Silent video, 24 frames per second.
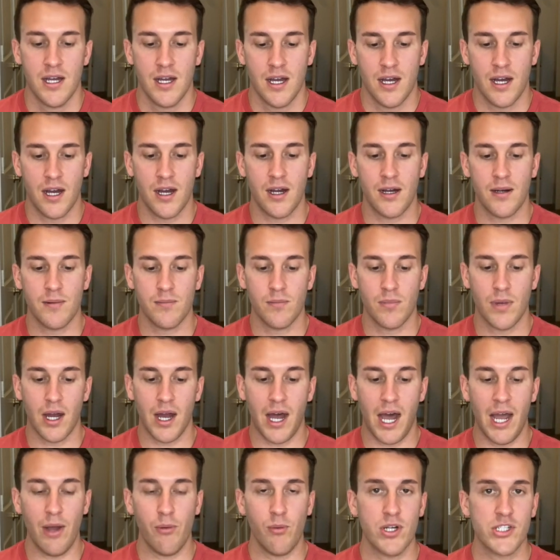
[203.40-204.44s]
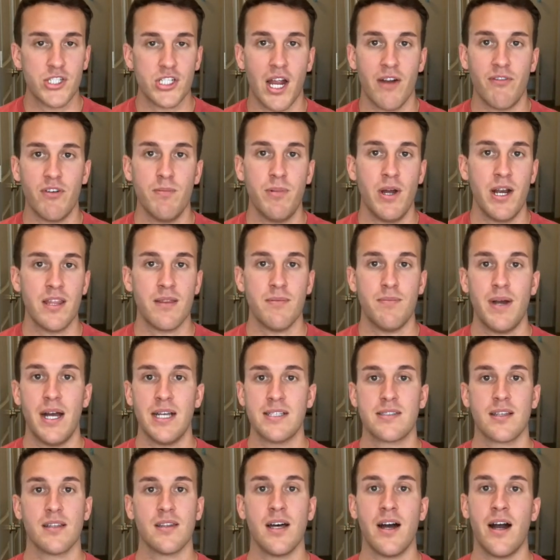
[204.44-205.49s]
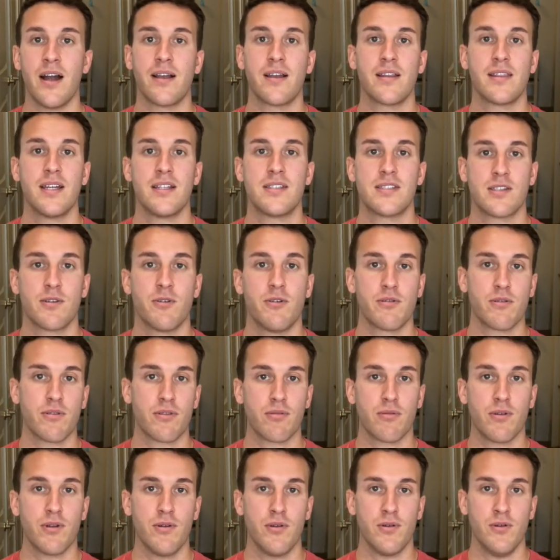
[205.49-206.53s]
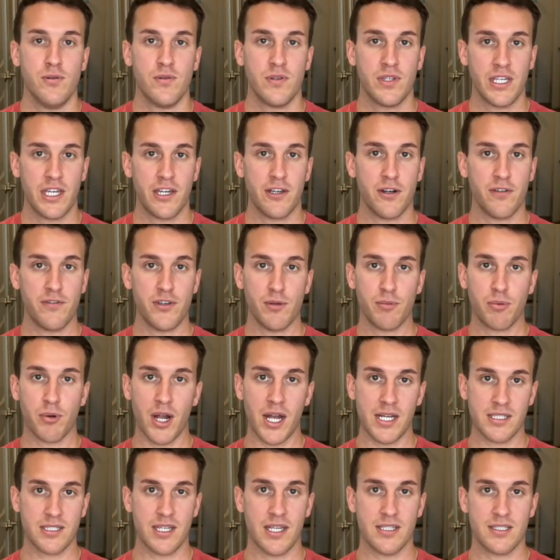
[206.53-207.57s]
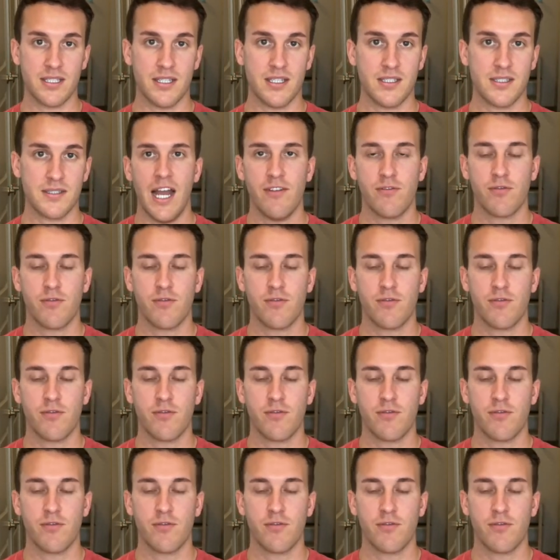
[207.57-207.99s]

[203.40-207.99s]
I wish everybody the best of luck that's going through the interview processes.